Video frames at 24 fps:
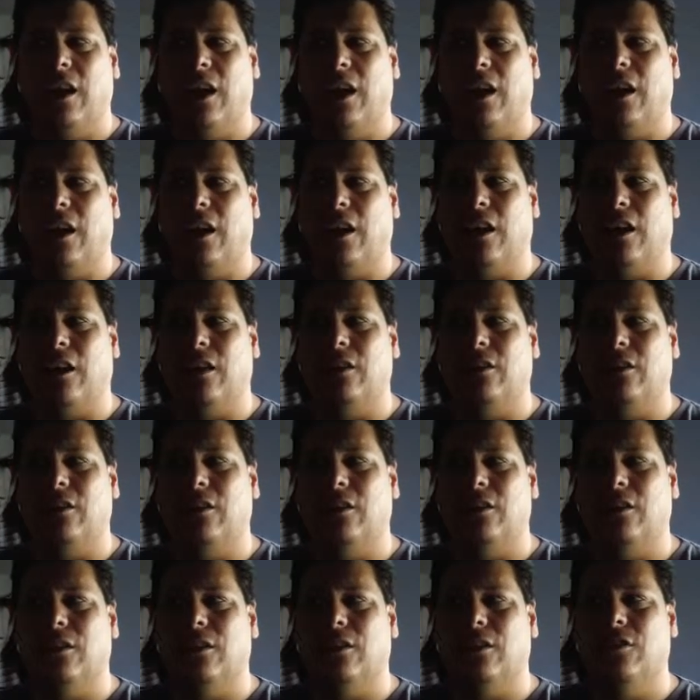
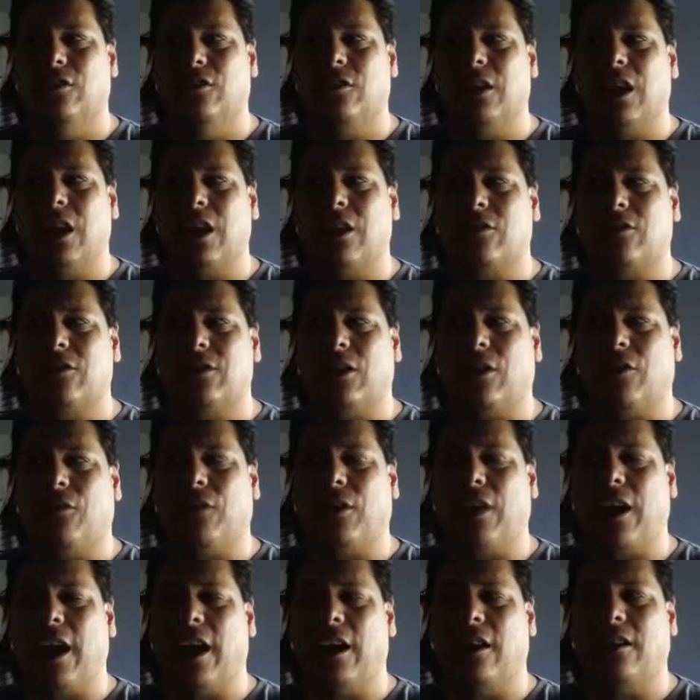you take
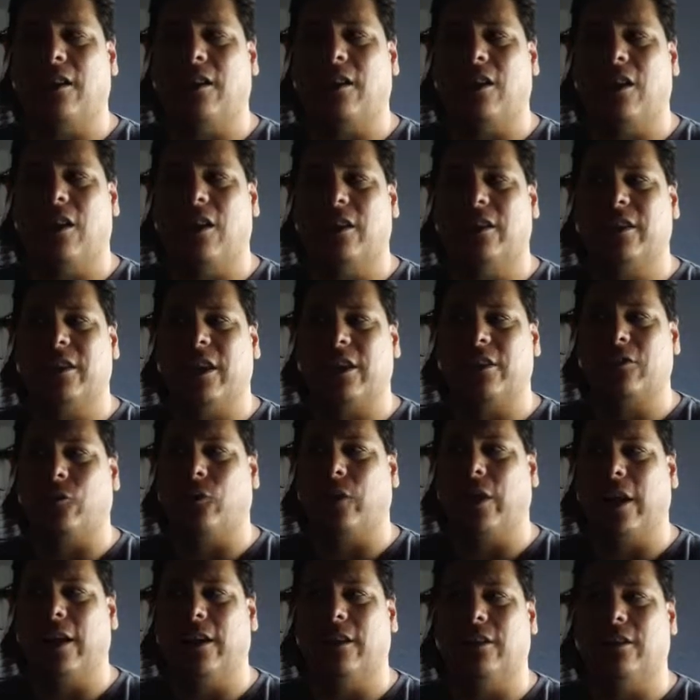yourself out of the context
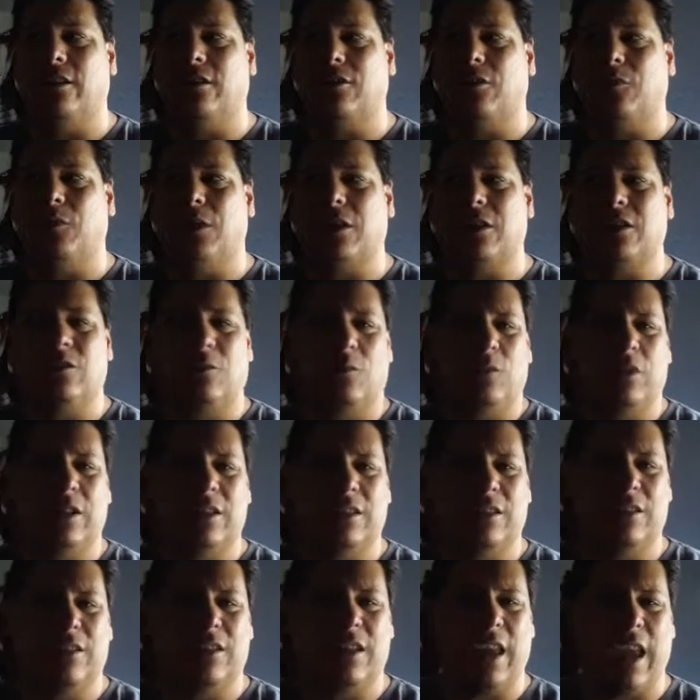of reality so much
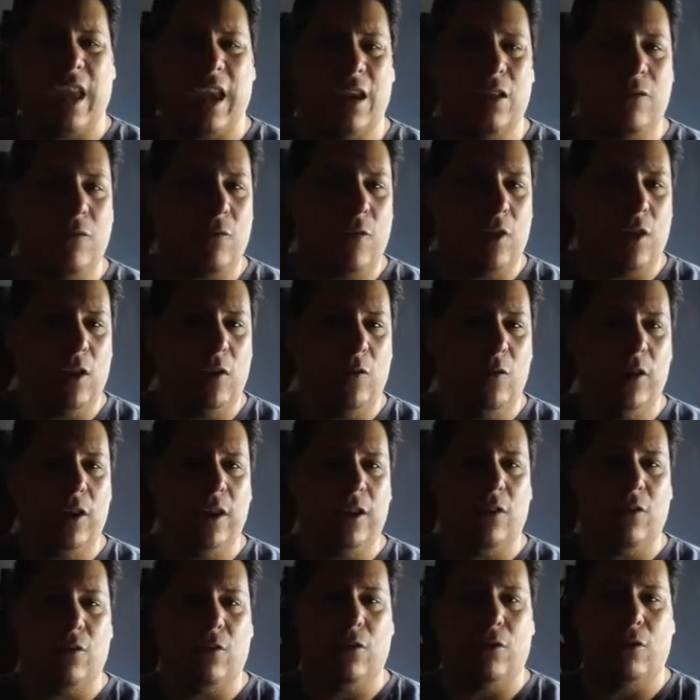nobody can follow
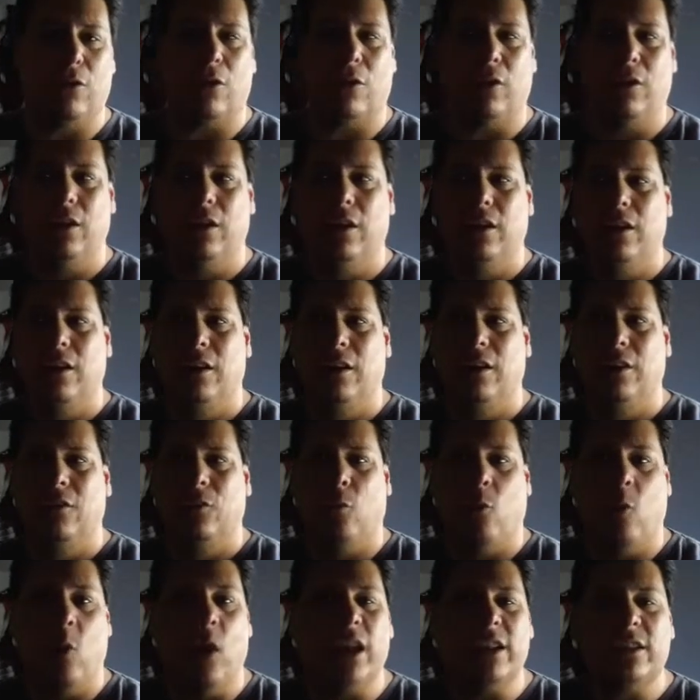it or
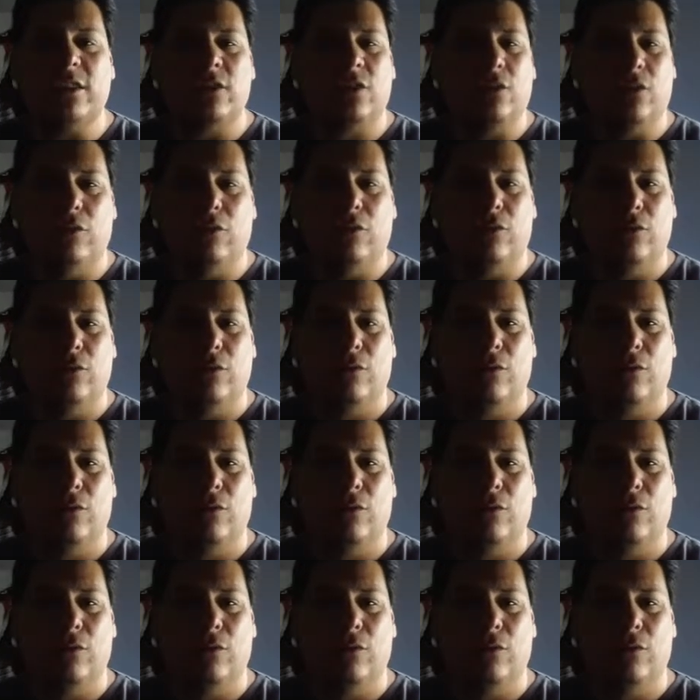wants to.